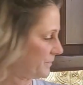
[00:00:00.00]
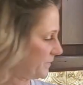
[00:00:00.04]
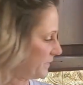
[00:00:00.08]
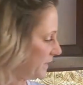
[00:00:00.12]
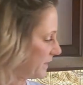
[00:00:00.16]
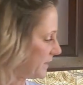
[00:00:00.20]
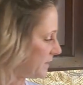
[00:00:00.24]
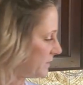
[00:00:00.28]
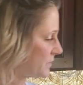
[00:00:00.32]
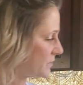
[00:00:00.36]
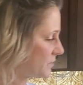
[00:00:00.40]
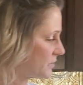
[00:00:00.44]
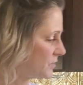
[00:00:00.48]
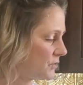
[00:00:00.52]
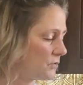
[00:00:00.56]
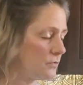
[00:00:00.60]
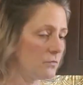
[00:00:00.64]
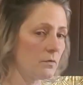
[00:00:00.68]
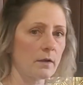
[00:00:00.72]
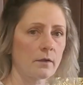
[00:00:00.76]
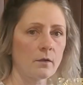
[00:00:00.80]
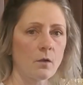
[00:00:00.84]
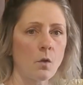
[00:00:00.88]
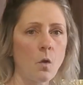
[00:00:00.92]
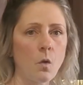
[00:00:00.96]
These
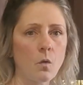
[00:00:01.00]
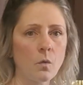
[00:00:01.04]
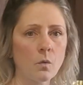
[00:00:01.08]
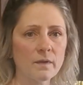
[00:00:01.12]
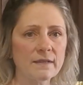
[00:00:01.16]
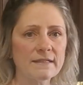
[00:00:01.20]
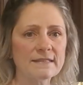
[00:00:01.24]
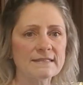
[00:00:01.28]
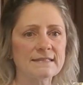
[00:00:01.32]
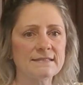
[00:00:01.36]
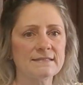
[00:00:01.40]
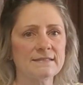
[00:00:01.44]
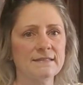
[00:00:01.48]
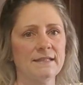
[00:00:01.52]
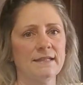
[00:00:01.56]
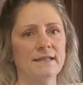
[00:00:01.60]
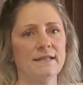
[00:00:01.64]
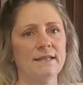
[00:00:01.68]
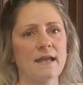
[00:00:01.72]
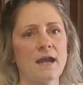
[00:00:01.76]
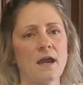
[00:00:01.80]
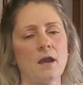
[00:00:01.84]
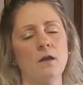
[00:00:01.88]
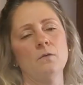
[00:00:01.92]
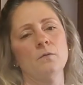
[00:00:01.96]
two are always
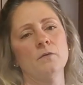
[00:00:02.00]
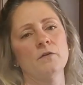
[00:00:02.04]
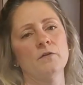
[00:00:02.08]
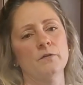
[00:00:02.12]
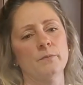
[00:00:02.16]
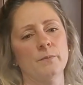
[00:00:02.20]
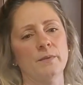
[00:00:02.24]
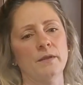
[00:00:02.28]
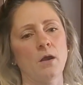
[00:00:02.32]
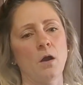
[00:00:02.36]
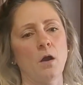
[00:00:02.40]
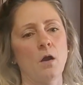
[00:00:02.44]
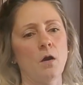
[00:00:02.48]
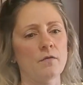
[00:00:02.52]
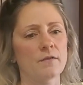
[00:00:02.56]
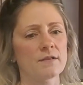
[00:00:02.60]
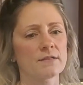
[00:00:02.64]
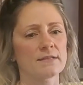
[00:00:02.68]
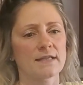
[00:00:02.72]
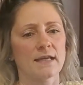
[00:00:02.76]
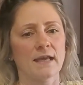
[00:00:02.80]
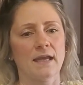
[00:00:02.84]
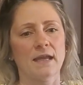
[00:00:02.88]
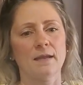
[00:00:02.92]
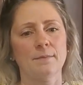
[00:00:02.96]
sitting out with me all the
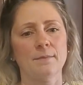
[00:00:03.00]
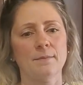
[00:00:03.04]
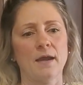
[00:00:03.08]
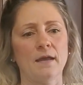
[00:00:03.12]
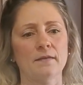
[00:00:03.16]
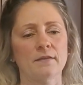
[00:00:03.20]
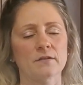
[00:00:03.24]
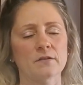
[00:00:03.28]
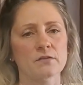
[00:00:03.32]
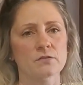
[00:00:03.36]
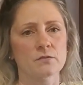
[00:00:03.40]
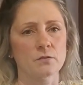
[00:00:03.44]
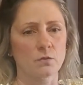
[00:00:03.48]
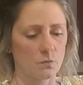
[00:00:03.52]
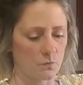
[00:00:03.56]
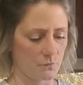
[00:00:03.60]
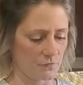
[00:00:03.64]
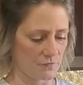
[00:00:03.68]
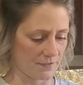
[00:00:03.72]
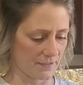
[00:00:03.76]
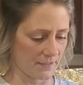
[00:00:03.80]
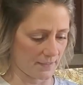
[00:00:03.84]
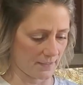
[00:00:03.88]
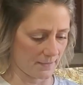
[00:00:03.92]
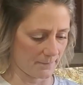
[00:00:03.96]
time on the
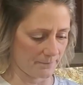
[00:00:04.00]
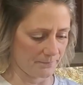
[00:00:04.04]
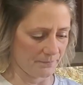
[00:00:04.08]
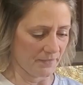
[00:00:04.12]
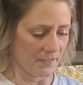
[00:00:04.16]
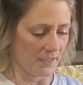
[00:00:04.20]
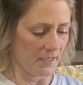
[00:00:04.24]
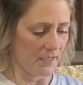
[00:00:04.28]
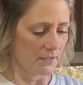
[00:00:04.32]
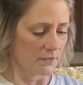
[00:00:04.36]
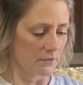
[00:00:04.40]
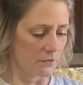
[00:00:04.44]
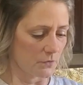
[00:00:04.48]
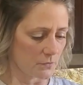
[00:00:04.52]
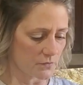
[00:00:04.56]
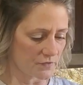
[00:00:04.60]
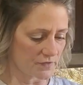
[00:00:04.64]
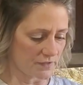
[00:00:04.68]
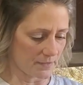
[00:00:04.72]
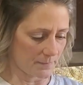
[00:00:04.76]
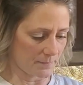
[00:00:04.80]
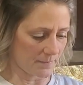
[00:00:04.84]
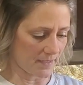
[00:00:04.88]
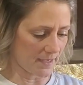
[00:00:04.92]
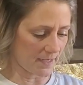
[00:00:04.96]
stovetop. Use
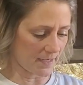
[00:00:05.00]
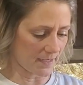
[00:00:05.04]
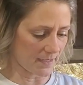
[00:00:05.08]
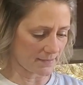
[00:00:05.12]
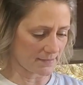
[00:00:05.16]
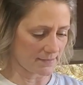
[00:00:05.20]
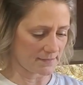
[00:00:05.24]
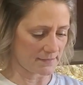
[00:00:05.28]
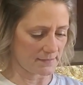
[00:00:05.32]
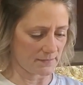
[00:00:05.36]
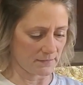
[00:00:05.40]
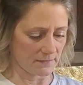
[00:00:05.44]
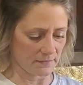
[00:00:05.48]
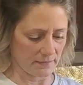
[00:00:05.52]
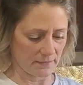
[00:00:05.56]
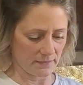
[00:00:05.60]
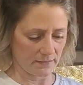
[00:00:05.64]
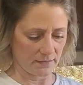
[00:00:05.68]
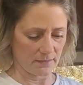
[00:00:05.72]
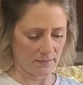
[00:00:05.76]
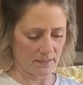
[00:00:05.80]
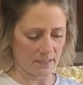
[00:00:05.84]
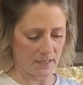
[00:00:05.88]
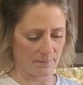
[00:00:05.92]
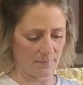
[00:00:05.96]
them
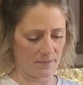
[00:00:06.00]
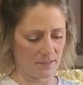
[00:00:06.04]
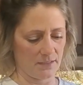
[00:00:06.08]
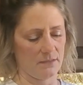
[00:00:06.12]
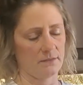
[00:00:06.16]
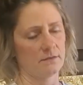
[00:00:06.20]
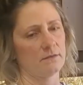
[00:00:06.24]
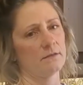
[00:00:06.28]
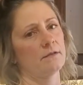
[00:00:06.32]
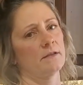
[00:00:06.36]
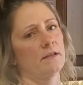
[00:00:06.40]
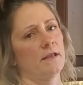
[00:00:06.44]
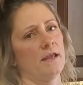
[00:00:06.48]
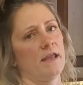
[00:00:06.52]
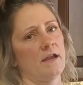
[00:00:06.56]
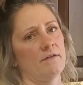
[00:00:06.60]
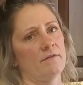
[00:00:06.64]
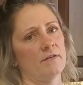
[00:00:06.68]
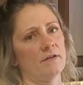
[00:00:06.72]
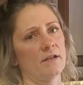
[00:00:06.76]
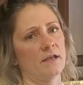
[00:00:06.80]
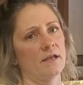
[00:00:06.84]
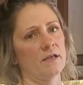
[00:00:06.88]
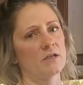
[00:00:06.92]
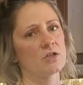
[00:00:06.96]
constantly. I mean, they have
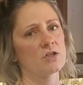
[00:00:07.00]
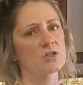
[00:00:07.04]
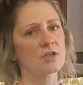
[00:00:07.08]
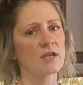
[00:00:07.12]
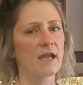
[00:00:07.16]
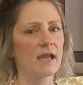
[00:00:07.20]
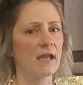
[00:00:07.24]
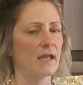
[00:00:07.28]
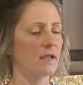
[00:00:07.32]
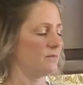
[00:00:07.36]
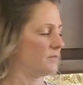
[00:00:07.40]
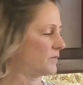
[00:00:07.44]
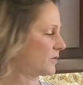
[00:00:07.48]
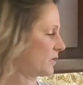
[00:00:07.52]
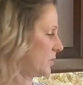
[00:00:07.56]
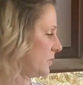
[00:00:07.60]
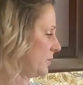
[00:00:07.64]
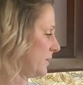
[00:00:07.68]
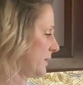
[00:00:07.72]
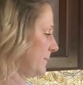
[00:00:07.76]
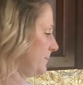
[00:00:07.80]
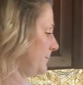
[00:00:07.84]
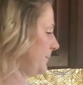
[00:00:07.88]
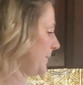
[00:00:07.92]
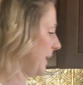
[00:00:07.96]
a nice shine. We're
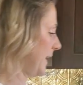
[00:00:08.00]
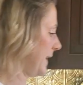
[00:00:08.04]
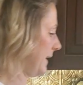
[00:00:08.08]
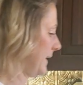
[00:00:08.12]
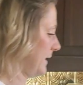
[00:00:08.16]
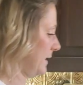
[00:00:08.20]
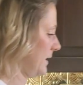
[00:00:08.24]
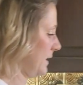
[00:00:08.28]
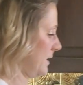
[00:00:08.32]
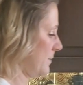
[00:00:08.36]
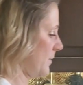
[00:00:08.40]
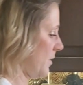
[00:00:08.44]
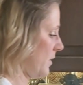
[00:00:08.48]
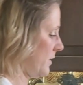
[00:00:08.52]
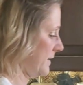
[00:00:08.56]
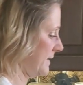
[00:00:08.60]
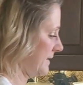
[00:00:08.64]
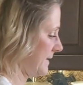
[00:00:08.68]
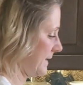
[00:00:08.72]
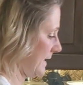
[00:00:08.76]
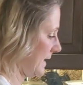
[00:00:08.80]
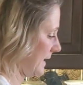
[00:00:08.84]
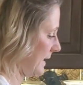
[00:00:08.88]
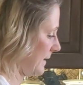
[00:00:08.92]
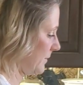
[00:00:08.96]
cooking bacon in them all
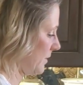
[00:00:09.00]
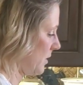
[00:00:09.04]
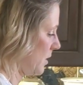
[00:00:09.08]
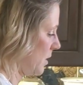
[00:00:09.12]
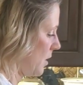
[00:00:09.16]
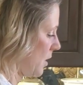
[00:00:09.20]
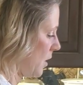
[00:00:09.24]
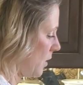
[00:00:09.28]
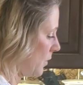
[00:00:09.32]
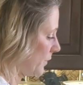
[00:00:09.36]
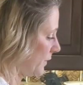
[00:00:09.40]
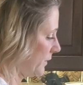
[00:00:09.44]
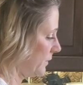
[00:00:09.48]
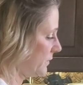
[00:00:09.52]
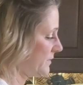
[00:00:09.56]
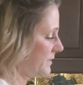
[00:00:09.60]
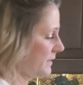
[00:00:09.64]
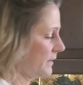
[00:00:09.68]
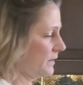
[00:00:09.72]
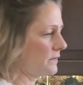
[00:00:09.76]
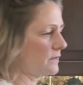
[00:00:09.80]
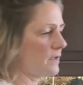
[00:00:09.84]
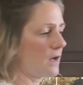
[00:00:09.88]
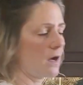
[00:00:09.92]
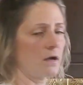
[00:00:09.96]
the time. We're
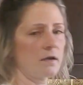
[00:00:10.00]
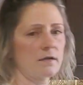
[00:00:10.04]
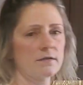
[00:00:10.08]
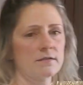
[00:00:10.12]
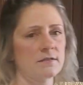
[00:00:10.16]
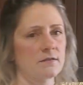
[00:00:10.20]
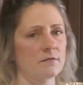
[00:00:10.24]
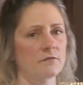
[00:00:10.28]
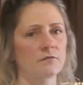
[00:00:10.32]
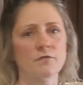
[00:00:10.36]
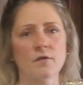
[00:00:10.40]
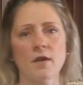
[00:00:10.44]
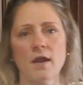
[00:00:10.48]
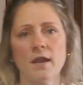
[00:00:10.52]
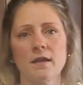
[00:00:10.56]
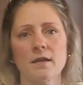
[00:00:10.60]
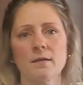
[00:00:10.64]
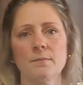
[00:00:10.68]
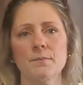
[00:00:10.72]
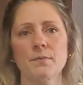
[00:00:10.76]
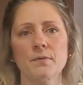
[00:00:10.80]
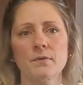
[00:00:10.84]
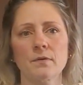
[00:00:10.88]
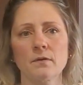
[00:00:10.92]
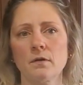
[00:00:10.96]
using lard to fry
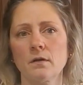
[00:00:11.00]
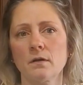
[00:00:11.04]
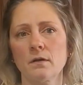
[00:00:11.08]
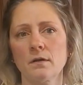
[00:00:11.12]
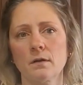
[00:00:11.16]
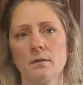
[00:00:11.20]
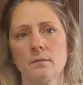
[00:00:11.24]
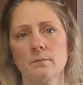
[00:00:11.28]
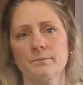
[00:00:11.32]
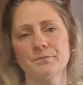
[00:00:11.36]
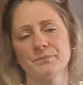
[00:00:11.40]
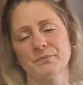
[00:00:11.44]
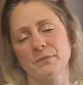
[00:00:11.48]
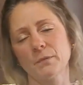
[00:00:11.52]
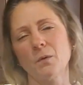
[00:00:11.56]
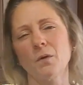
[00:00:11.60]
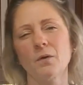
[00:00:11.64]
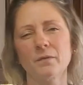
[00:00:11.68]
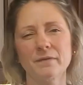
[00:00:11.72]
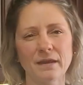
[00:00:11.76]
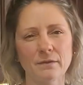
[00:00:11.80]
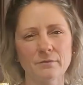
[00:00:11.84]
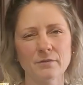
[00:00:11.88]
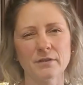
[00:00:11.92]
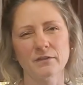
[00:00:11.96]
up,
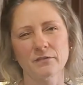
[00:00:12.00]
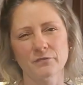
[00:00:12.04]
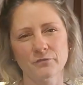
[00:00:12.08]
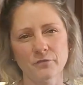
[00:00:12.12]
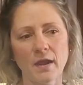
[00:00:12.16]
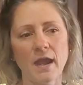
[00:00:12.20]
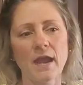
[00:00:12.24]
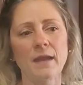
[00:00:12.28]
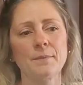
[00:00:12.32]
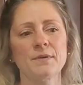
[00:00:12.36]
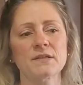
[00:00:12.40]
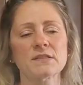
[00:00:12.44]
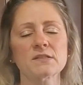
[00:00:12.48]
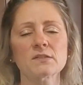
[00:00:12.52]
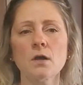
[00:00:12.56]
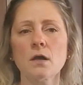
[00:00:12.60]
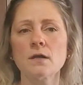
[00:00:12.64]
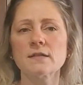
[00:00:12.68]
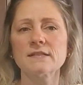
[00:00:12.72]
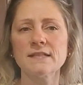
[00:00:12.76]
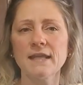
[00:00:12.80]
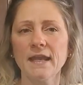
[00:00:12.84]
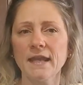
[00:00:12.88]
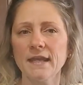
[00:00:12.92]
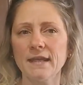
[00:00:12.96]
well, not really fry, but
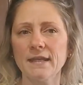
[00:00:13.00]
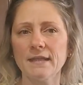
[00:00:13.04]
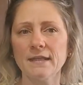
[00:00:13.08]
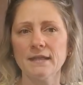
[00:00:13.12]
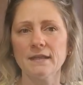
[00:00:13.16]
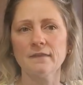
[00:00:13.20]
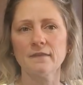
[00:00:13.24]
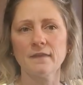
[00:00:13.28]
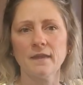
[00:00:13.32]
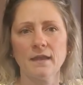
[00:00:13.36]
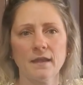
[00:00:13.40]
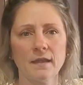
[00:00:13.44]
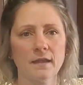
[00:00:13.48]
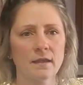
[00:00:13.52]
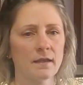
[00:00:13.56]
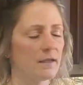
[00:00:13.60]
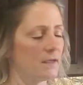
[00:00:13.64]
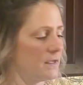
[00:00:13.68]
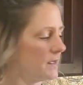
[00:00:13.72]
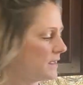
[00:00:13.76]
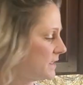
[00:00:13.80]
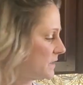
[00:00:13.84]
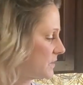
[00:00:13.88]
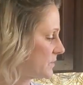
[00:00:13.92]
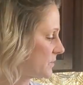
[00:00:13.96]
saute anything.
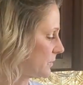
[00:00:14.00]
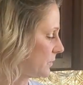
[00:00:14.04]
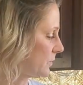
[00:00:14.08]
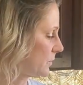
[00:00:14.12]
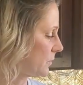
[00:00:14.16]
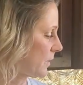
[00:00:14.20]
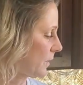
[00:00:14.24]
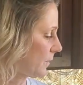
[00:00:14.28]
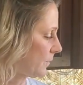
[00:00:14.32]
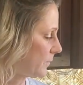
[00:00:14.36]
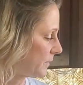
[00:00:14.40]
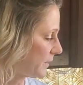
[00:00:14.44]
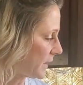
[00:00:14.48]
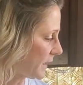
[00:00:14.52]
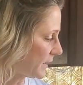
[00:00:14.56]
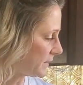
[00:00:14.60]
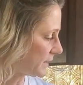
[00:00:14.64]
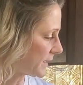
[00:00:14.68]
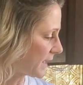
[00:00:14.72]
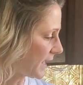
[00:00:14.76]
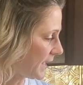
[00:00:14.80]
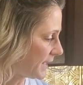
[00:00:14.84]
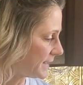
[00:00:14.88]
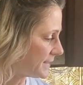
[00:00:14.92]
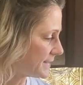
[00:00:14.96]
So
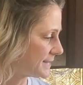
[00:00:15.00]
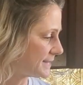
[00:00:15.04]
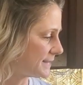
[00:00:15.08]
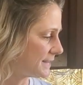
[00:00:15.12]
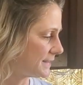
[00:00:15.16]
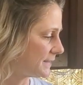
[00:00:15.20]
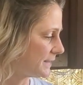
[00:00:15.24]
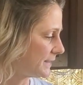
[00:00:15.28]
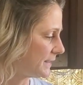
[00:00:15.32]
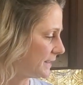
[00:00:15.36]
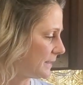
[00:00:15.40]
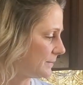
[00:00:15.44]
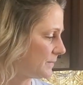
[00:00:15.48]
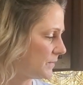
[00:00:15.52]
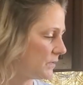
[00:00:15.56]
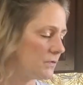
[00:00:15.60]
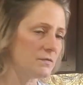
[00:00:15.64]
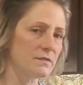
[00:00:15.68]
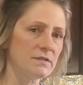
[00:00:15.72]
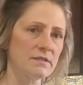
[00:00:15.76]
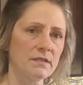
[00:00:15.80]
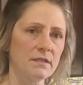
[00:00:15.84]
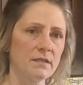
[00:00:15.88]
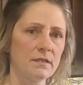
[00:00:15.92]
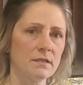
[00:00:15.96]
I constantly am
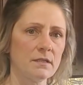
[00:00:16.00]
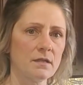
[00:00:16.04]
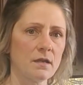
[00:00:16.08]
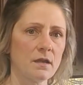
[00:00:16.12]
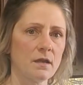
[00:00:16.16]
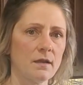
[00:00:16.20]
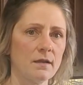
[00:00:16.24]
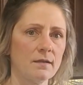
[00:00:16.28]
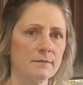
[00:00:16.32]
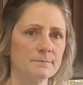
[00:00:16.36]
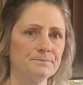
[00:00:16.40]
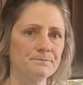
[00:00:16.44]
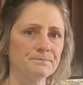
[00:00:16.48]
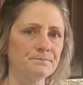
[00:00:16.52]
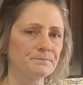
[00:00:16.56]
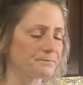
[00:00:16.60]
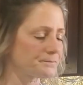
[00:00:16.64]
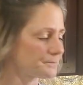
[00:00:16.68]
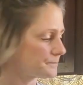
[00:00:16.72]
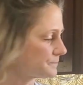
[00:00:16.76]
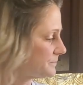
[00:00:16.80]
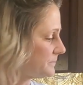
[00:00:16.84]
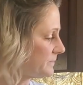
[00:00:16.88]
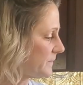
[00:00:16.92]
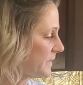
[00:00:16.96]
using
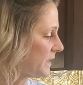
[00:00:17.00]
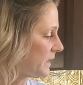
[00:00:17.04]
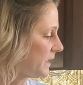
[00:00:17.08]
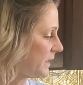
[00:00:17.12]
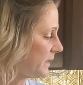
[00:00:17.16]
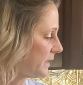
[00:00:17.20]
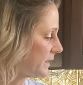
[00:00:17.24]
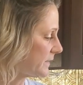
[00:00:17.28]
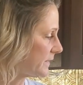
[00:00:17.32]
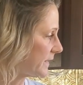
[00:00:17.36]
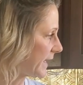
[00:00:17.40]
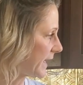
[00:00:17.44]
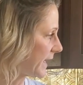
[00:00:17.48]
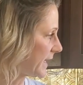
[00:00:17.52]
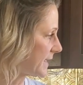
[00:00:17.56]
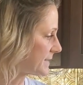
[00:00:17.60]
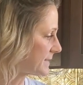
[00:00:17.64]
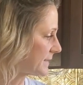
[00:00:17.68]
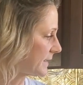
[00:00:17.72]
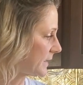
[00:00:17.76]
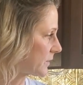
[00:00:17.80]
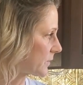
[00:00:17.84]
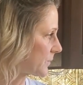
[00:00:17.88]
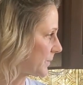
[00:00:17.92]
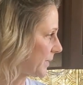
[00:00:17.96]
the
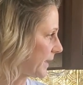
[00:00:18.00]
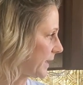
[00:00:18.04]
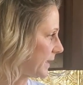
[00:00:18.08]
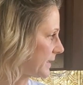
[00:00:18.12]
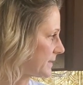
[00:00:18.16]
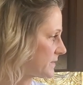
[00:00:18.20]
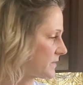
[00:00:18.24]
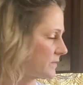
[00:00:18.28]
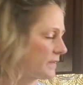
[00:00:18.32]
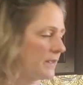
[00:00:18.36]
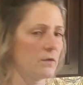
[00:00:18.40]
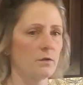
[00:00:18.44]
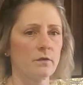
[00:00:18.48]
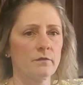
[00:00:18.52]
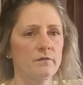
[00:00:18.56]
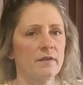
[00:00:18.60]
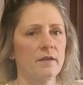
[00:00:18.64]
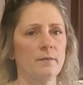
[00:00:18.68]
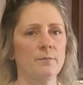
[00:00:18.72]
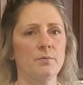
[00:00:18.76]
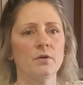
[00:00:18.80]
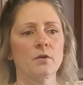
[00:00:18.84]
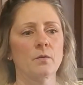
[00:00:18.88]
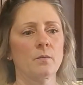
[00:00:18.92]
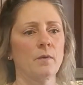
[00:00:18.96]
cast iron pans. They don't even
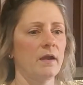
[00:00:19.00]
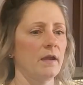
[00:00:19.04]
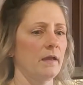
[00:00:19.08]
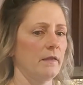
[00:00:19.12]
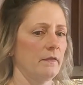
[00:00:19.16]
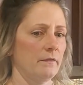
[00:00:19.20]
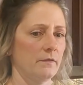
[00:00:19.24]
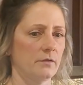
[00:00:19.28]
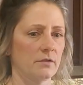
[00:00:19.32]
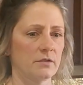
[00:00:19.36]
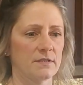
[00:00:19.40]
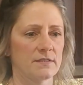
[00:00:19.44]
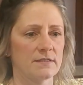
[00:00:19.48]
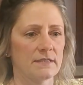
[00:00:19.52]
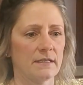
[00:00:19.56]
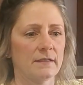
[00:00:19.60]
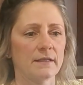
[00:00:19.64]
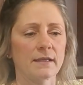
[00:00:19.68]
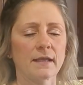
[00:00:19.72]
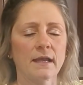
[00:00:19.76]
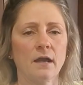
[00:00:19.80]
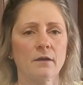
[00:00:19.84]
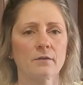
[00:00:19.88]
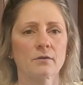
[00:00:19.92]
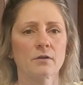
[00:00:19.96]
get put away. They're just on
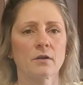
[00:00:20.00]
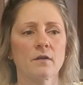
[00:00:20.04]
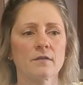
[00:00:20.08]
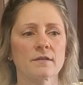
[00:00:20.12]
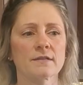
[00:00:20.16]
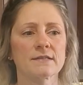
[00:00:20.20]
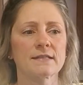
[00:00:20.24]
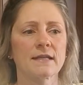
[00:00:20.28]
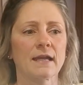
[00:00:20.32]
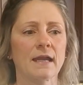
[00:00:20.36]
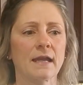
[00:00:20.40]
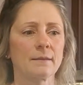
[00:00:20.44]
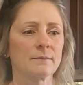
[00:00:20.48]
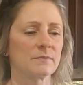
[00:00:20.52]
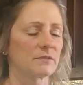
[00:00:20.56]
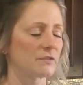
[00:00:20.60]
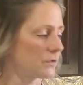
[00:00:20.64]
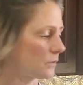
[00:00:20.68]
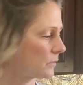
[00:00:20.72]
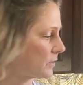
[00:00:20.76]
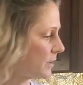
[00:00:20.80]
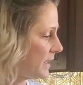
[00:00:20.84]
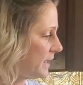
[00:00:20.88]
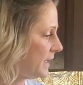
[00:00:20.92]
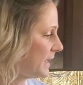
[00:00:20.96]
the counter all the time.
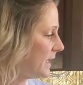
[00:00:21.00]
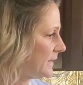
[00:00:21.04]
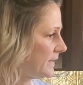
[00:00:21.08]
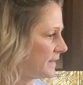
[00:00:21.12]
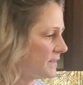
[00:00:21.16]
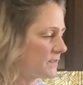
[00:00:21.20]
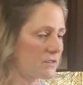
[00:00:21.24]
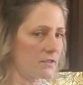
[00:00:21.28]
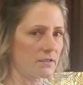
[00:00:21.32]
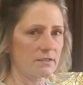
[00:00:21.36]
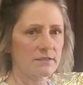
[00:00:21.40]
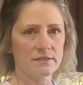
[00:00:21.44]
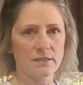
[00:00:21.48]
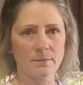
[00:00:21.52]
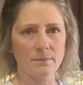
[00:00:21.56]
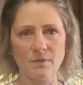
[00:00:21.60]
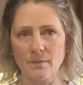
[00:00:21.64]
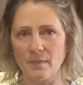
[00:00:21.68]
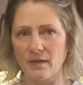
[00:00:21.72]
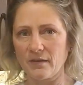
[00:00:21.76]
So these are some of